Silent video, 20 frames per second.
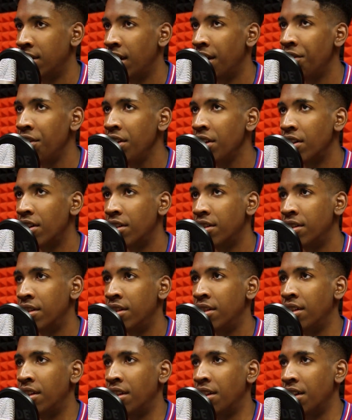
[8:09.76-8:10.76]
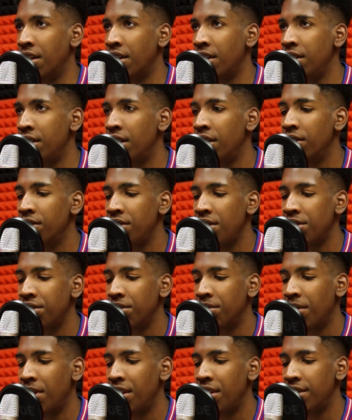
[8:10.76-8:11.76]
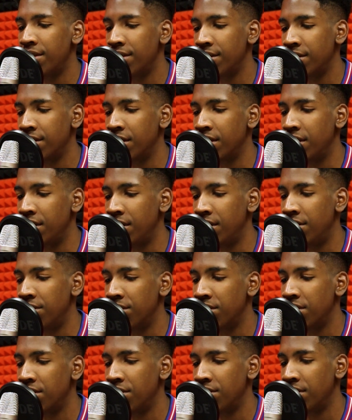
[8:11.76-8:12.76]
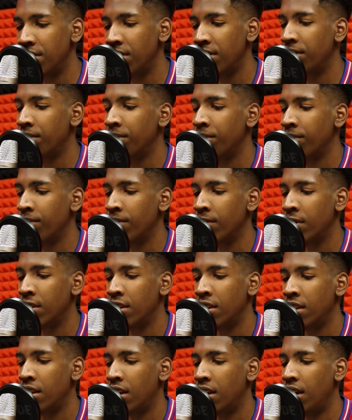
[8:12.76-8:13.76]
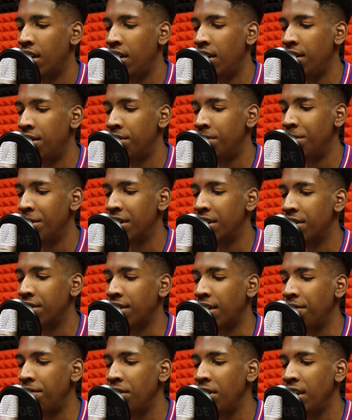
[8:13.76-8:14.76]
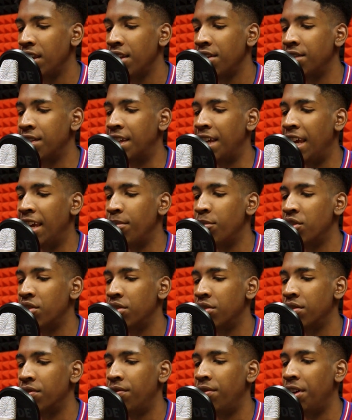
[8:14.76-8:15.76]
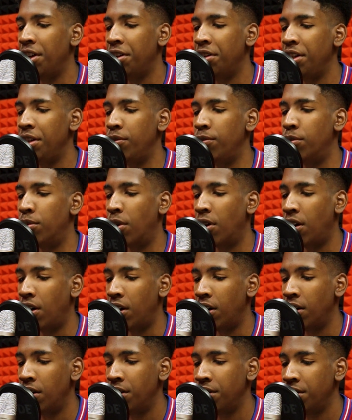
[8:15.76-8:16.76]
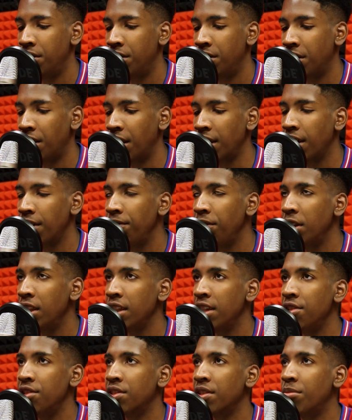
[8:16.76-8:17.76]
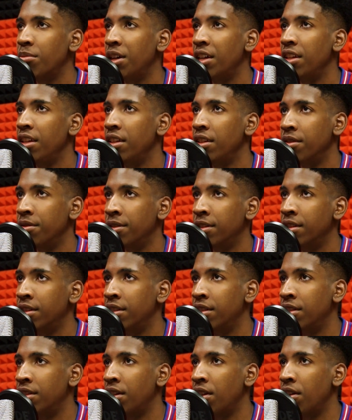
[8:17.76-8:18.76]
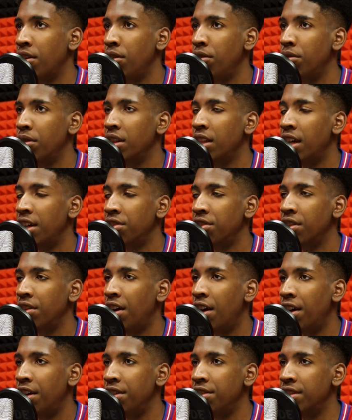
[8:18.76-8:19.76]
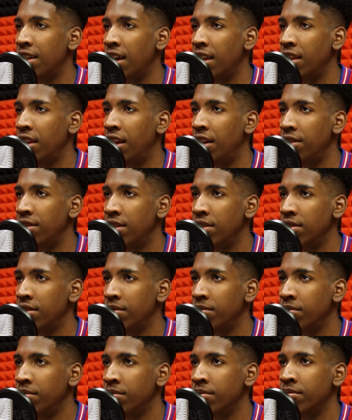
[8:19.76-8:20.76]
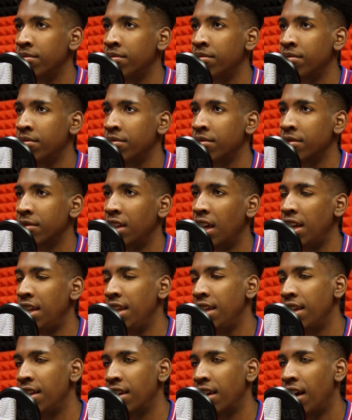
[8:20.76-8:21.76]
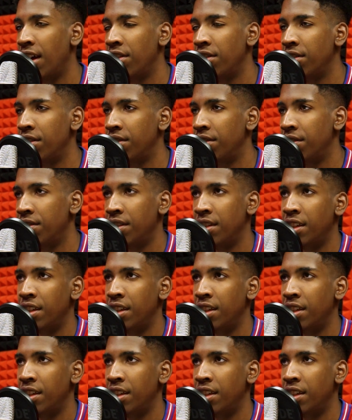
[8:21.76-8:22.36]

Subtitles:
I think another reason why this is a good decision is because I feel like his game is just very raw. Like, I feel like he's somebody who relies a lot on his athleticism, and he can kind of